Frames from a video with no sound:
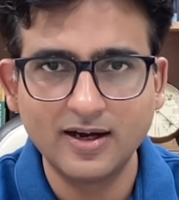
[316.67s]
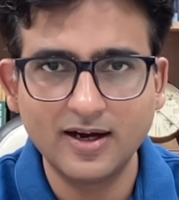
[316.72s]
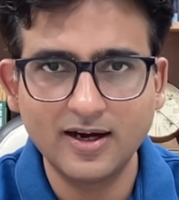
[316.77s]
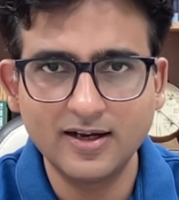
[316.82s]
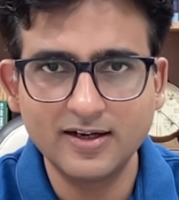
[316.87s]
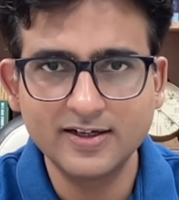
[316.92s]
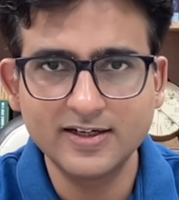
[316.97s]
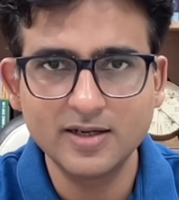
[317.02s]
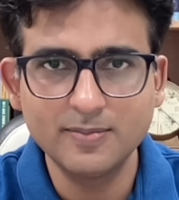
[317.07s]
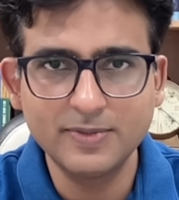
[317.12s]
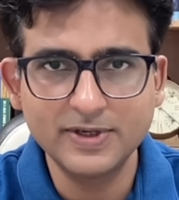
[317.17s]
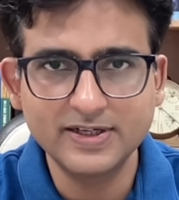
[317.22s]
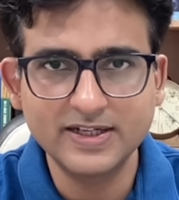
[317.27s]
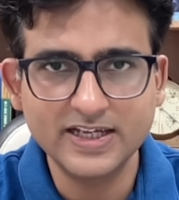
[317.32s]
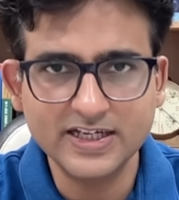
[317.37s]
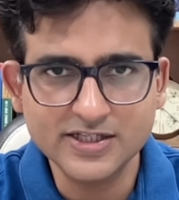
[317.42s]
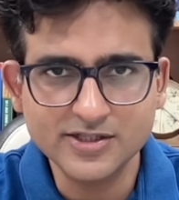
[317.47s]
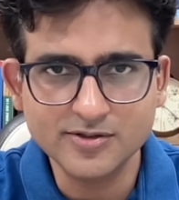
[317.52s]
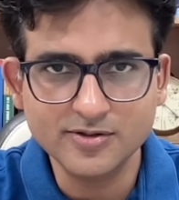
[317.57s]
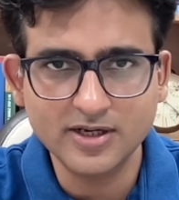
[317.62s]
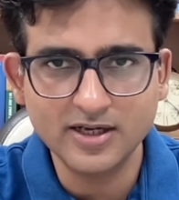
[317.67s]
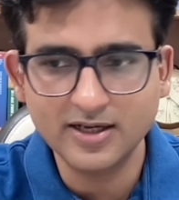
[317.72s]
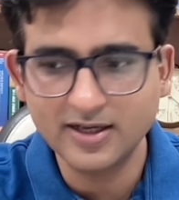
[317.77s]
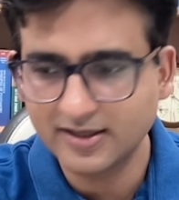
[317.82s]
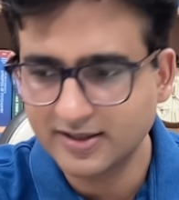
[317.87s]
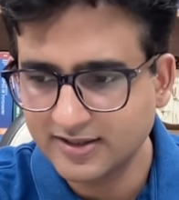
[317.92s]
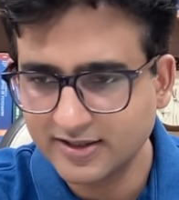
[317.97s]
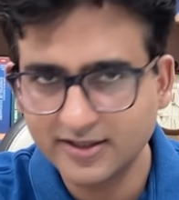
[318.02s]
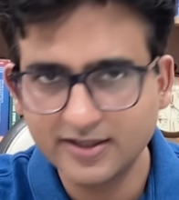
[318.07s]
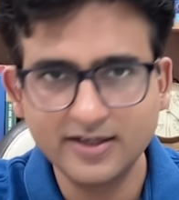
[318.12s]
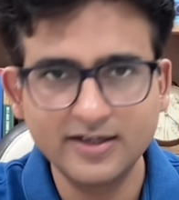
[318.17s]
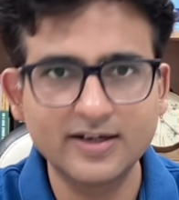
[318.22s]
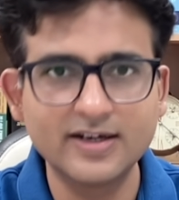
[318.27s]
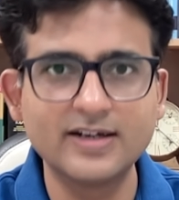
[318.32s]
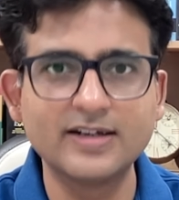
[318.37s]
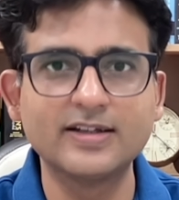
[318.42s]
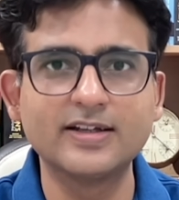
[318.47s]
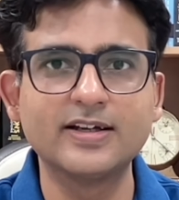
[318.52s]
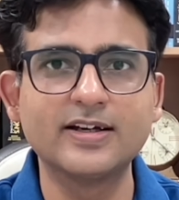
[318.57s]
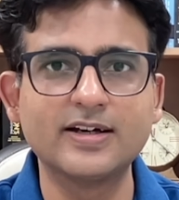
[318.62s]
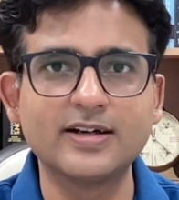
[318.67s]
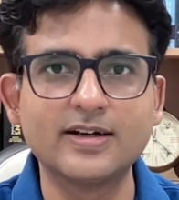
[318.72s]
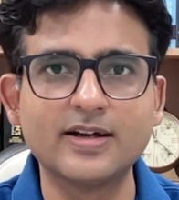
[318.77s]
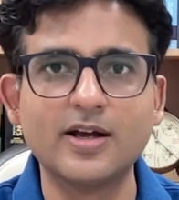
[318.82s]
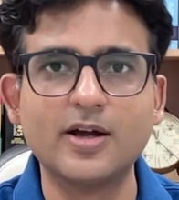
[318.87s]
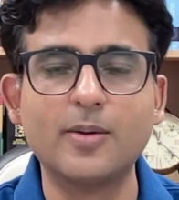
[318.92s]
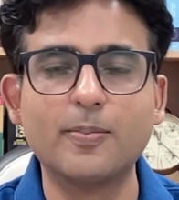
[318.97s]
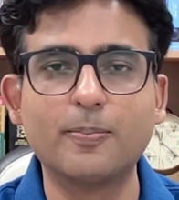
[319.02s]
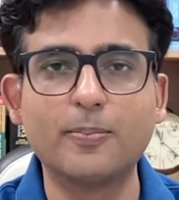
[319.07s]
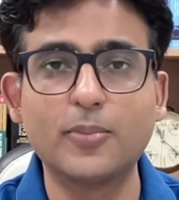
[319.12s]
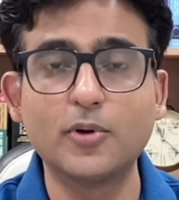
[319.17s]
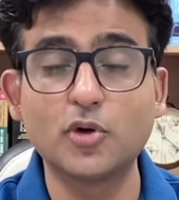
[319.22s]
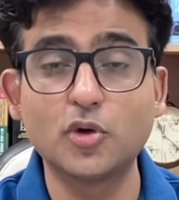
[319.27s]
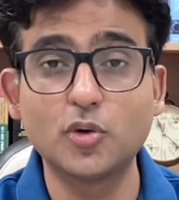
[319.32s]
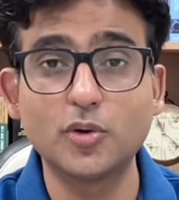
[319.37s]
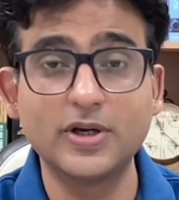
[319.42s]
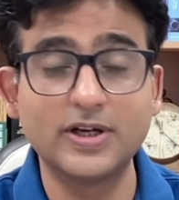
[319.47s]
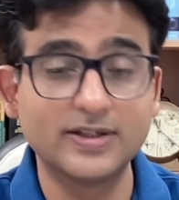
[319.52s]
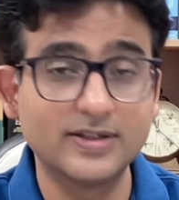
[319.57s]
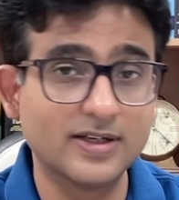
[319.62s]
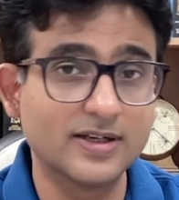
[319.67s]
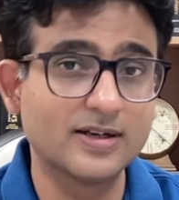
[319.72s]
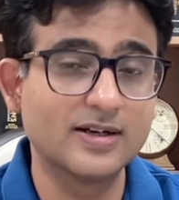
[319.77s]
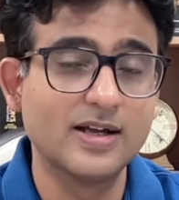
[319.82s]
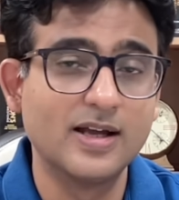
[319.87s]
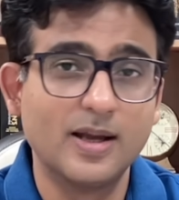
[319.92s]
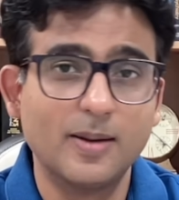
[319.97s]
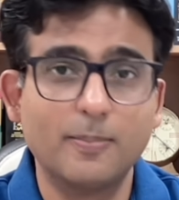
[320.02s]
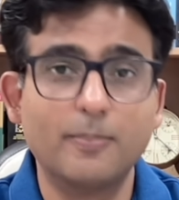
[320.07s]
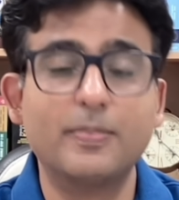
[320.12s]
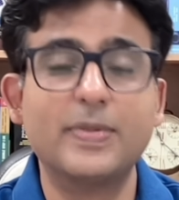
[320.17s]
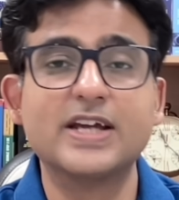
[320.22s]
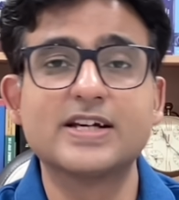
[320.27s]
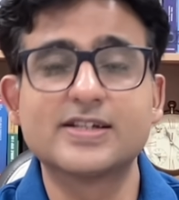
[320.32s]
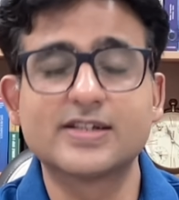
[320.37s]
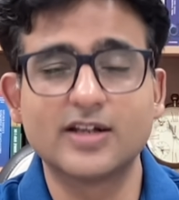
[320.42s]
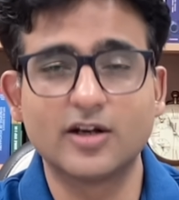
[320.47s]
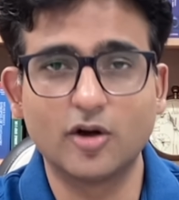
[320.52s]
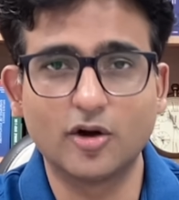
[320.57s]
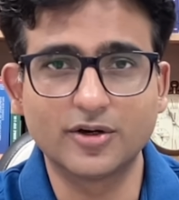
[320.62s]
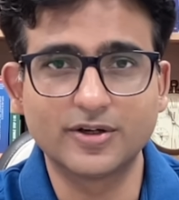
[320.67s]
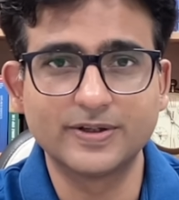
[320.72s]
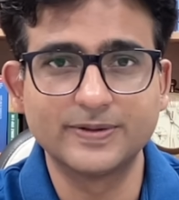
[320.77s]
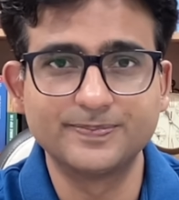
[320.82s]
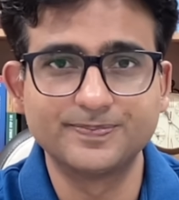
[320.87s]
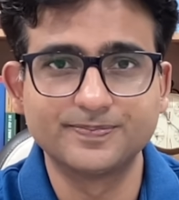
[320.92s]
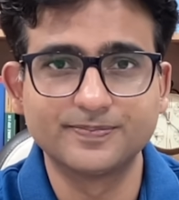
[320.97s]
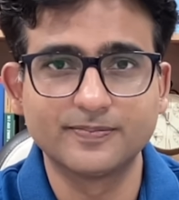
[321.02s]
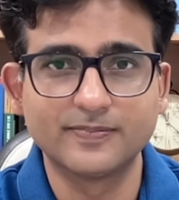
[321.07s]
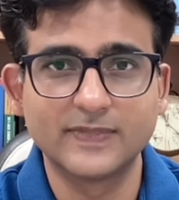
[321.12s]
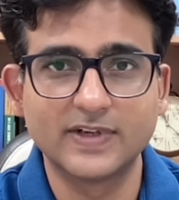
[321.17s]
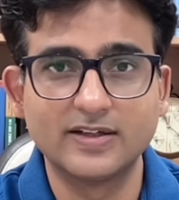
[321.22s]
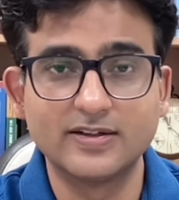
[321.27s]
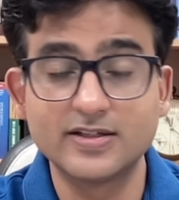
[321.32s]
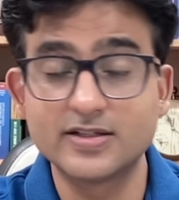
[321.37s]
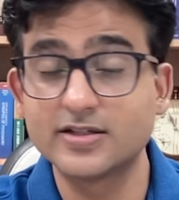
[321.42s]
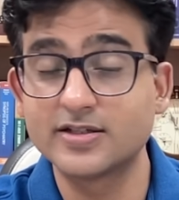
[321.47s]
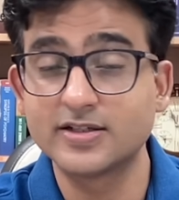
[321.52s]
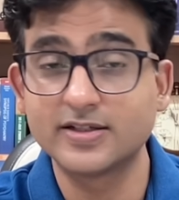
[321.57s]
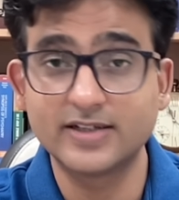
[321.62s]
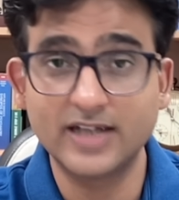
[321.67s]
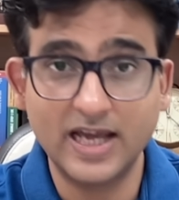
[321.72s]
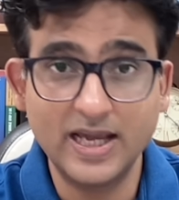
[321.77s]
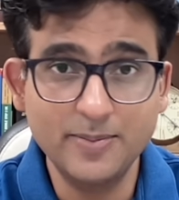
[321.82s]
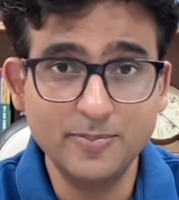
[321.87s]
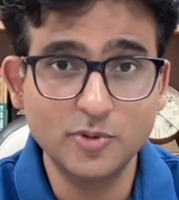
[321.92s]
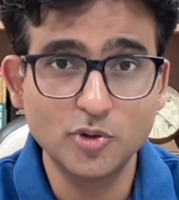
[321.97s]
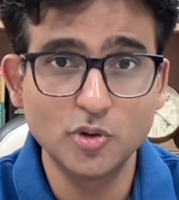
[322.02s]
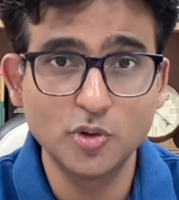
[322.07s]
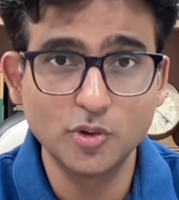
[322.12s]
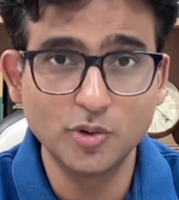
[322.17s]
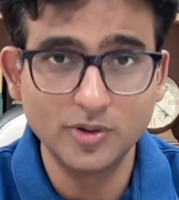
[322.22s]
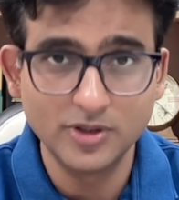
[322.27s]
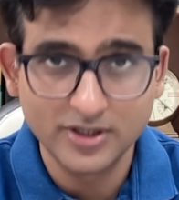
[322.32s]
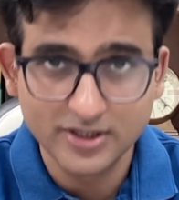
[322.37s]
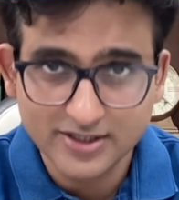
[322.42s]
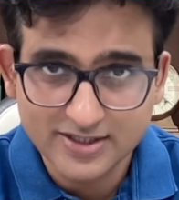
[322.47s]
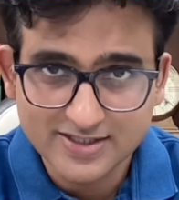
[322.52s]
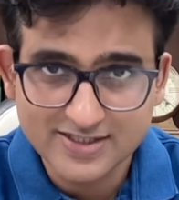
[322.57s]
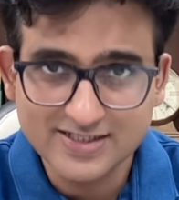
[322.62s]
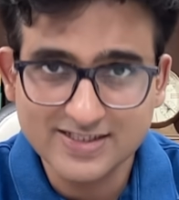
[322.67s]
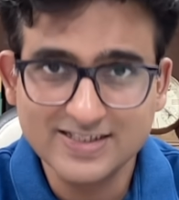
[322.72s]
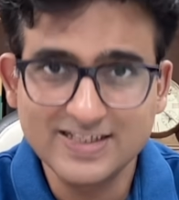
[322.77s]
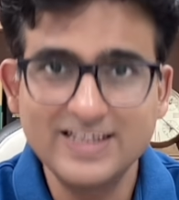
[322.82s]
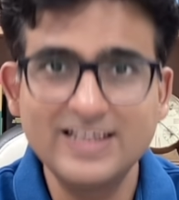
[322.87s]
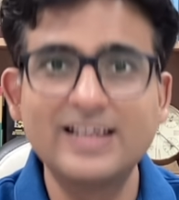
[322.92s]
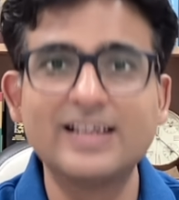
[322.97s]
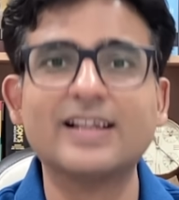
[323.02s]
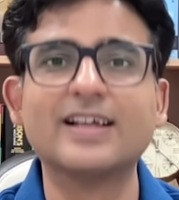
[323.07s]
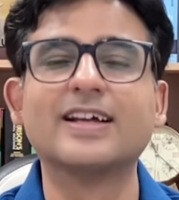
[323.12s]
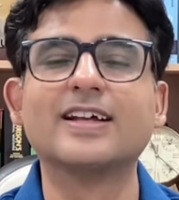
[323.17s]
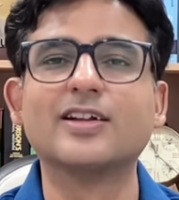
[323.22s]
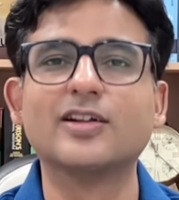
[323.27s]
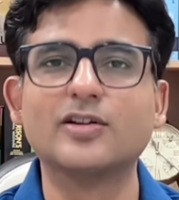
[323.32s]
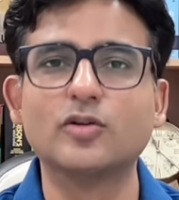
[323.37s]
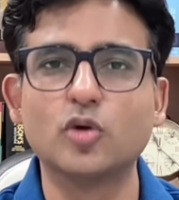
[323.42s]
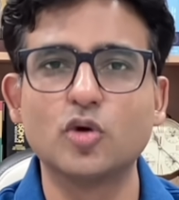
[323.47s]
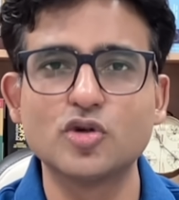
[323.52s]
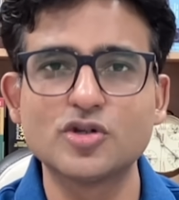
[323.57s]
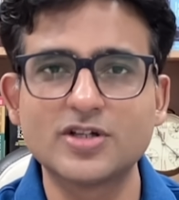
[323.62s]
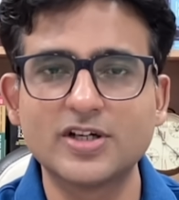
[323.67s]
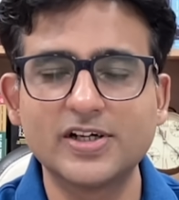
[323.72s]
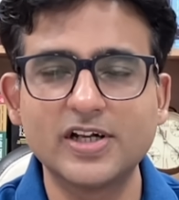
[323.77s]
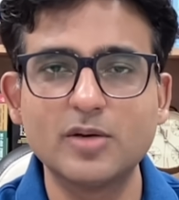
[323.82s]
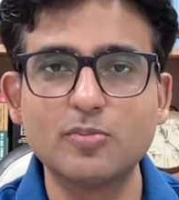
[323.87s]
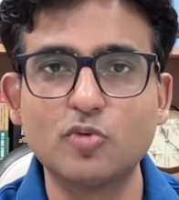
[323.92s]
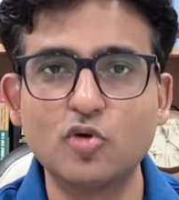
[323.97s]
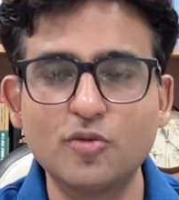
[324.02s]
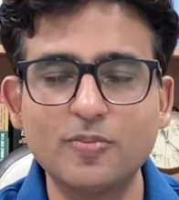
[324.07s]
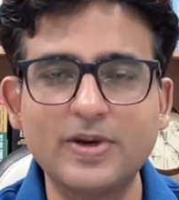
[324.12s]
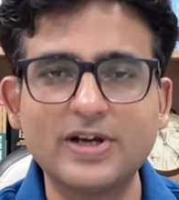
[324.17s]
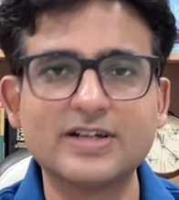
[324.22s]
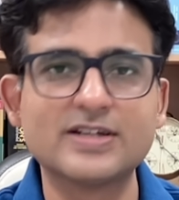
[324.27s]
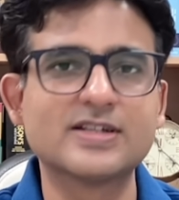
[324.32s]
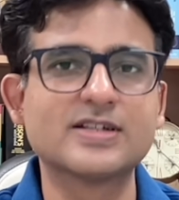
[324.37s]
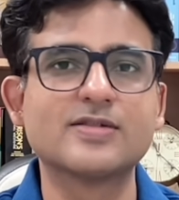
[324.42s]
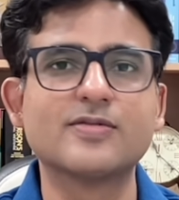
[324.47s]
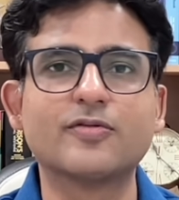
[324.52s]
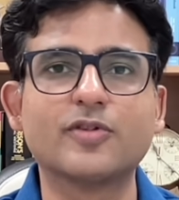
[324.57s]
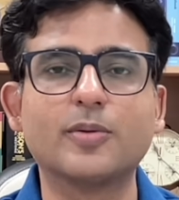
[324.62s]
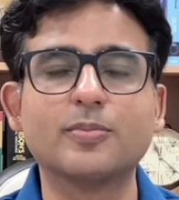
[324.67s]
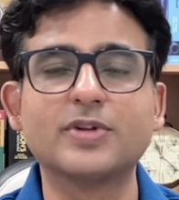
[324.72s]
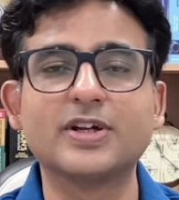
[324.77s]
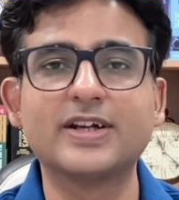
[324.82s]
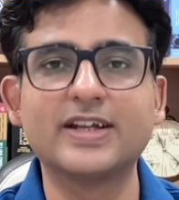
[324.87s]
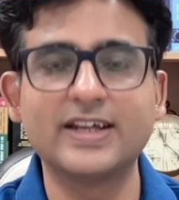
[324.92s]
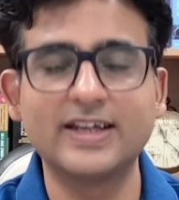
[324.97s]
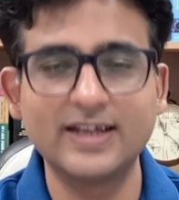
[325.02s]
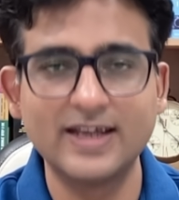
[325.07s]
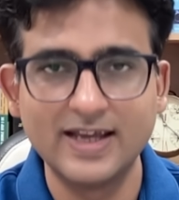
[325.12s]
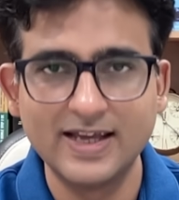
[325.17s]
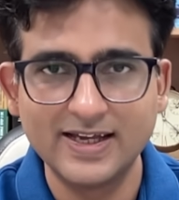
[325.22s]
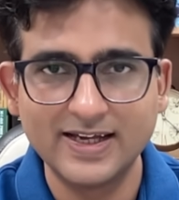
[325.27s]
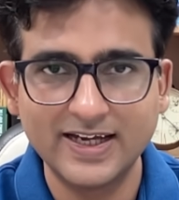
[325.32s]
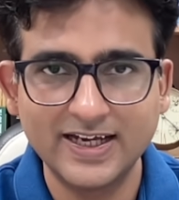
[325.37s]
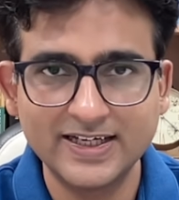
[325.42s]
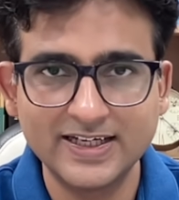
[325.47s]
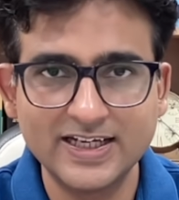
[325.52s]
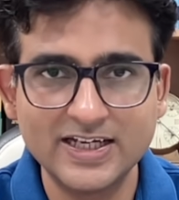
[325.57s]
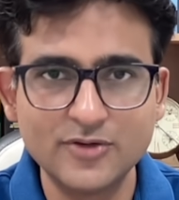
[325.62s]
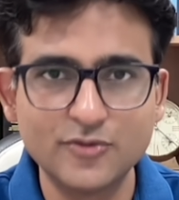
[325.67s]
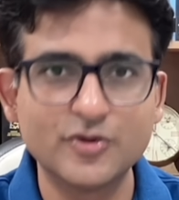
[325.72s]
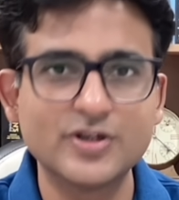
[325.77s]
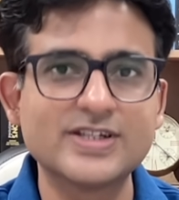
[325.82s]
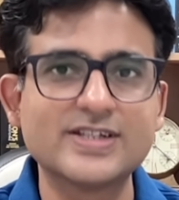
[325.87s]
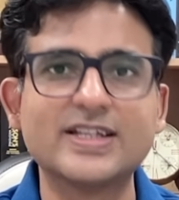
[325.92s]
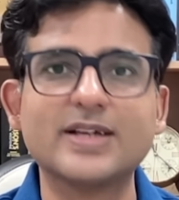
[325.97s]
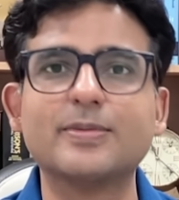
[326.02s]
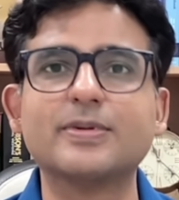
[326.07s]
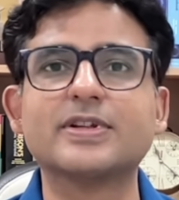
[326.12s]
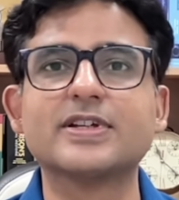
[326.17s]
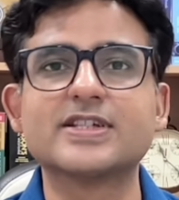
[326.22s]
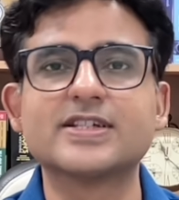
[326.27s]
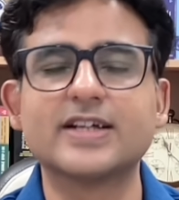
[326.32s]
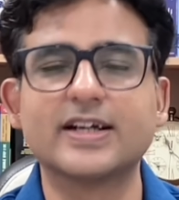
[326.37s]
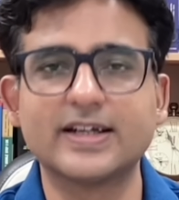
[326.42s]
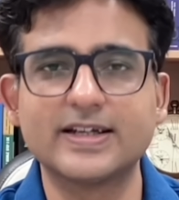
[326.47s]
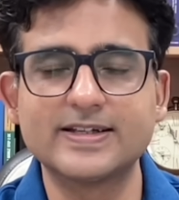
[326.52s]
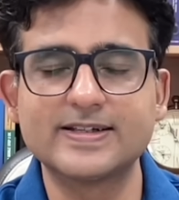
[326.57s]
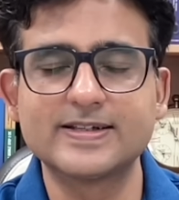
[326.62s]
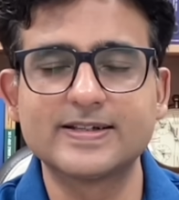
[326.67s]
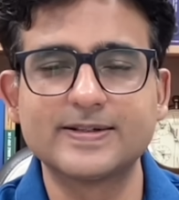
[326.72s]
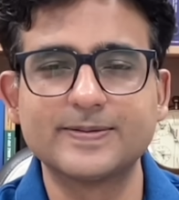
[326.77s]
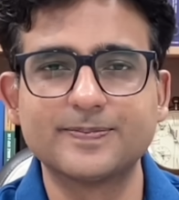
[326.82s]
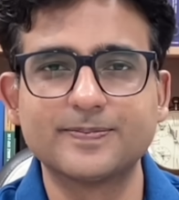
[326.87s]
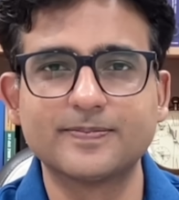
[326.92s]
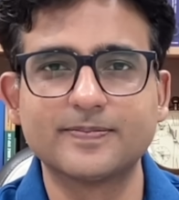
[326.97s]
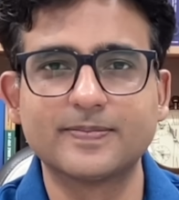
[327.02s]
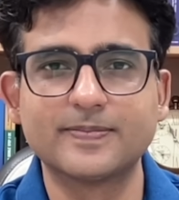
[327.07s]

A little bit extra here and there put together makes a lot. This is the time to steal those little moments from the day and invest them in the studies.